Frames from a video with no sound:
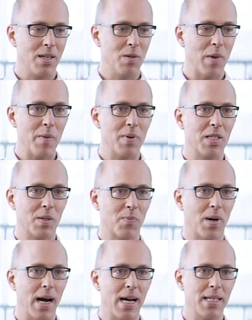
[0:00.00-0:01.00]
You might be
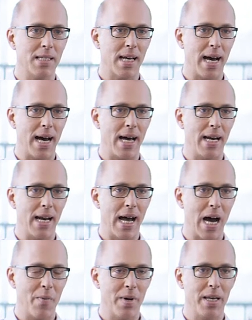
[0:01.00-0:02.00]
surprised at
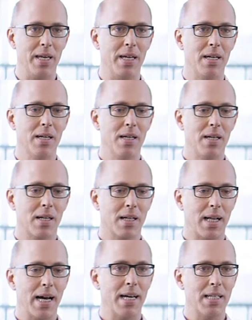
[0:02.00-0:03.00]
how many
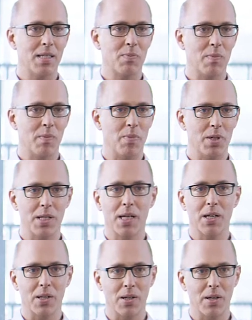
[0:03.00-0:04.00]
clients, in
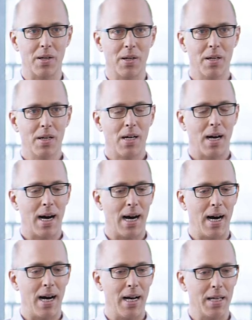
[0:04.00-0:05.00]
particular
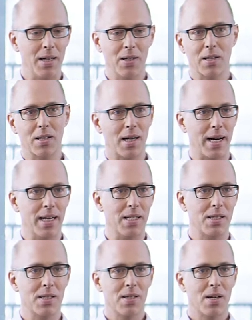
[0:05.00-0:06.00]
younger
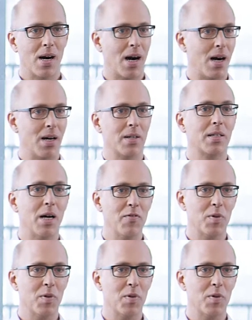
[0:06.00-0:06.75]
clients, are